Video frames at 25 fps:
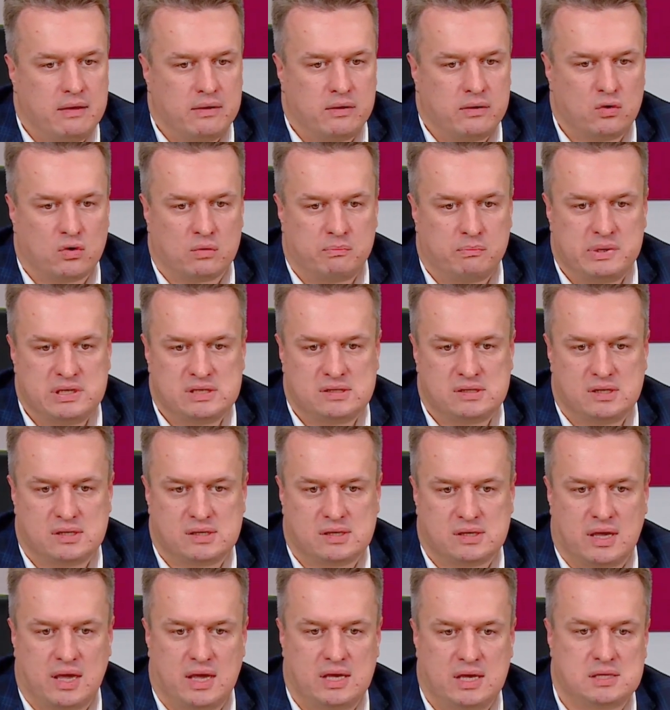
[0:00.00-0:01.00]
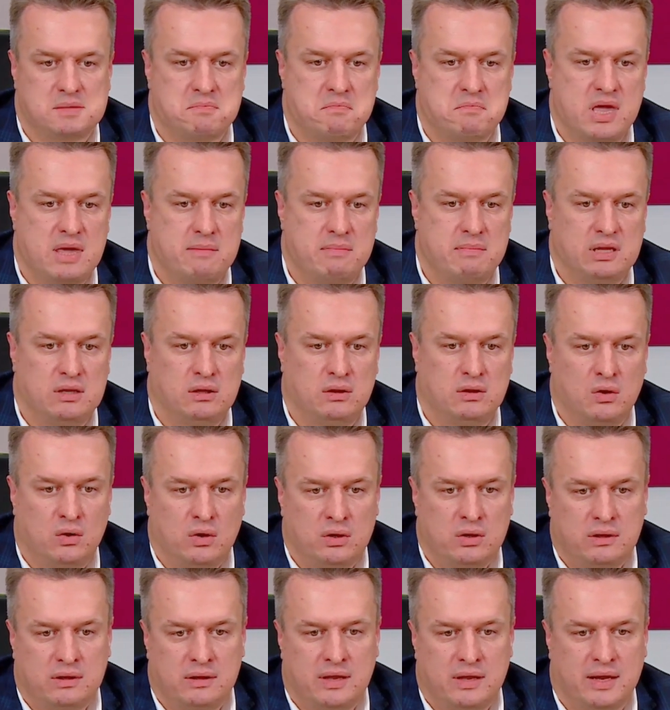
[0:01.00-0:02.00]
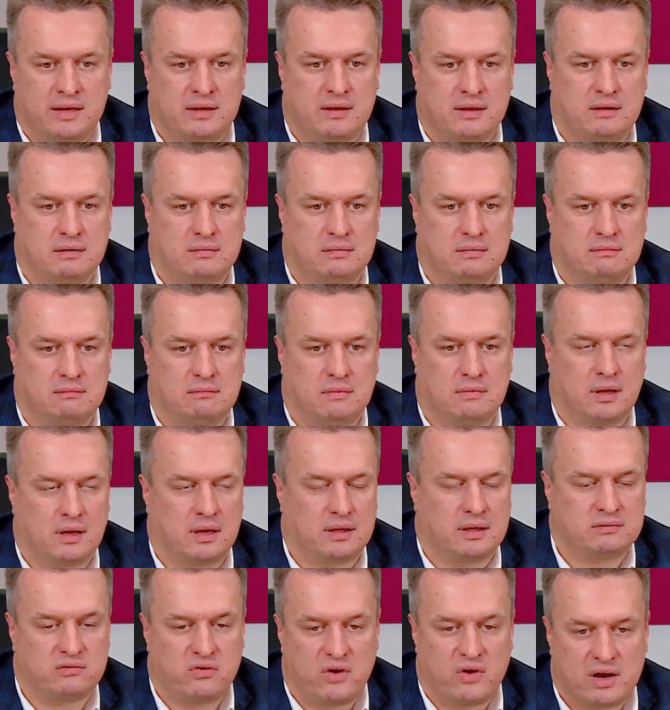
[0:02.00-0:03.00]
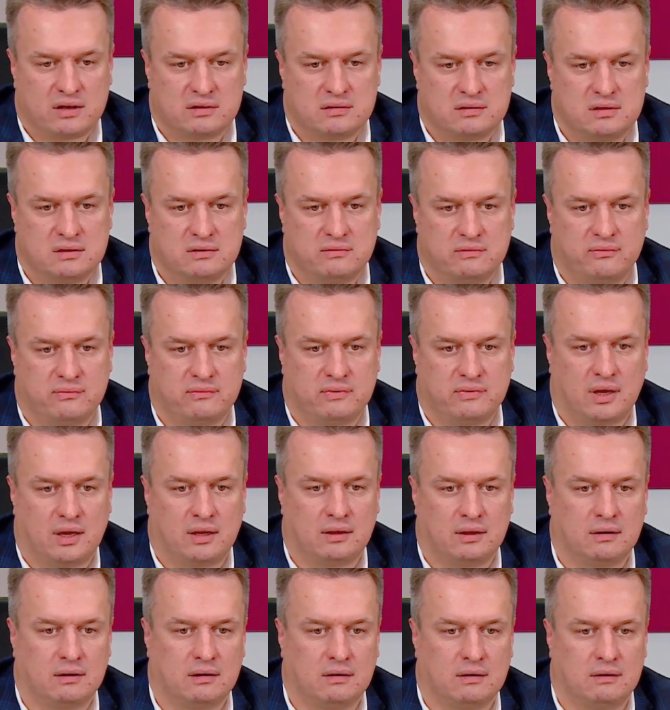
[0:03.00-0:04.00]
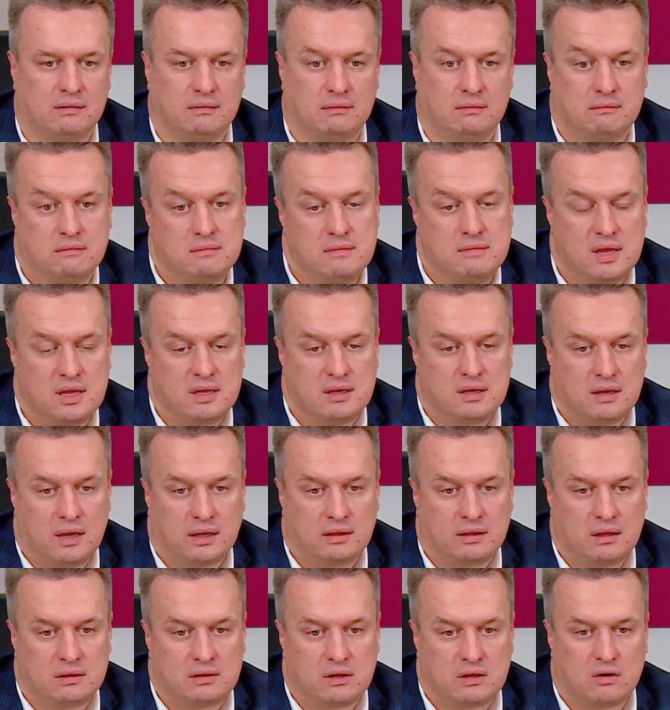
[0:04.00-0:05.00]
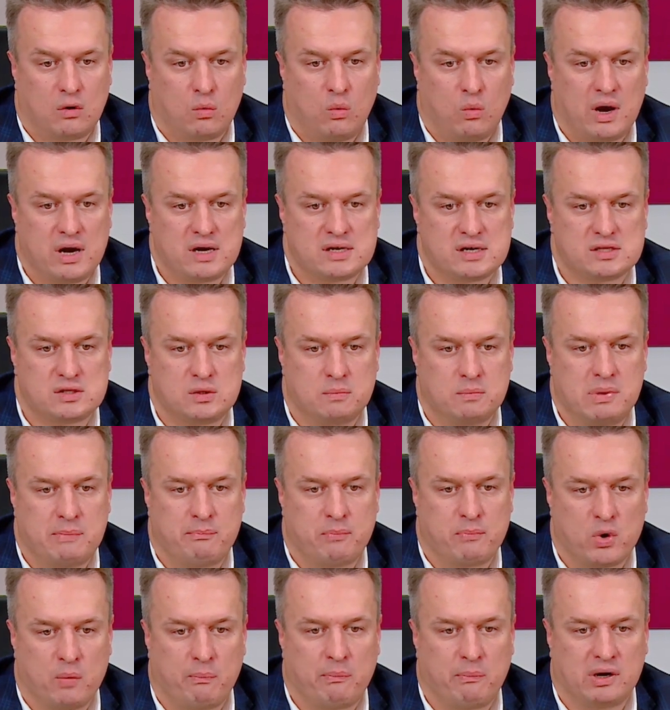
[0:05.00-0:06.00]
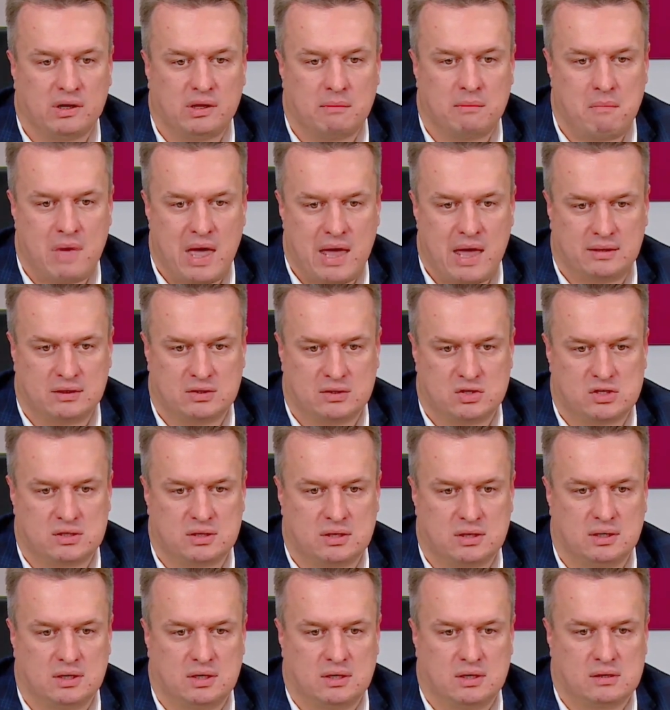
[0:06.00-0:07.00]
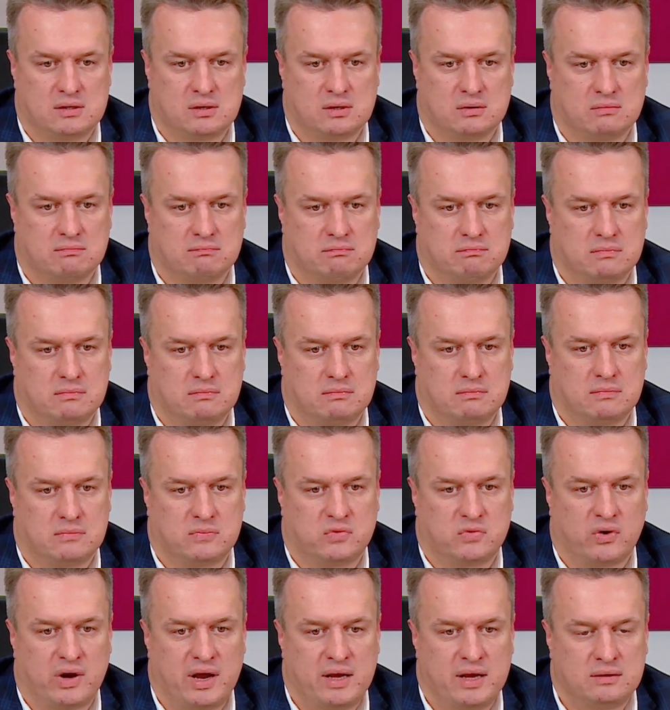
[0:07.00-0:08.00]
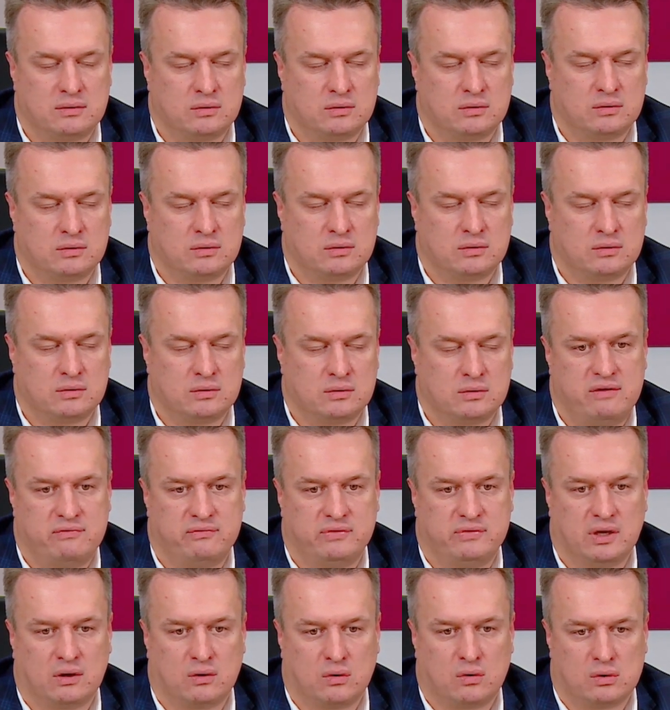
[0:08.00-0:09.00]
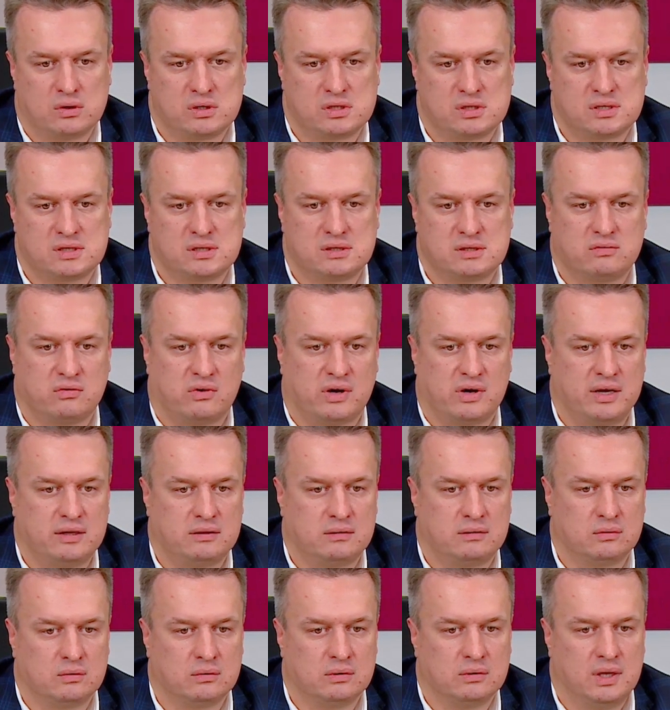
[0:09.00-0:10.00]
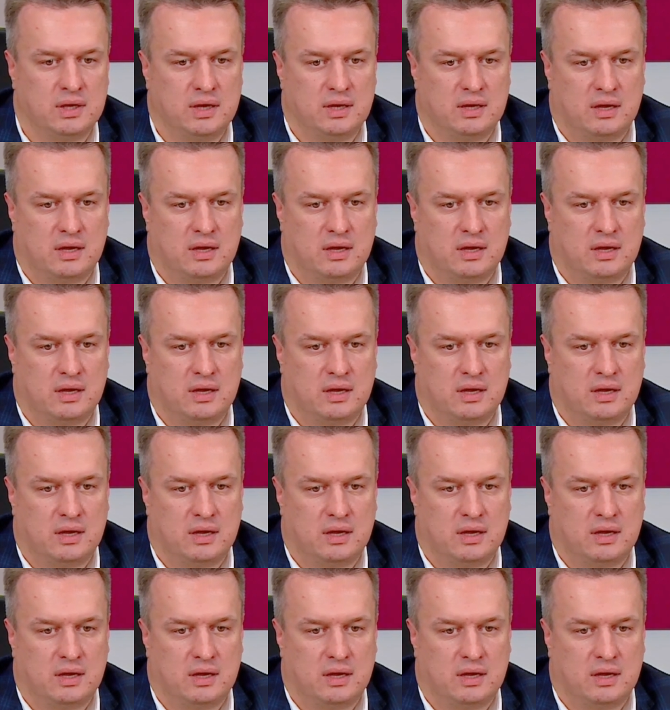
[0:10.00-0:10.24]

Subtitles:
your business case may be not that attractive, and it requires to be properly managed. So try to save the costs, try to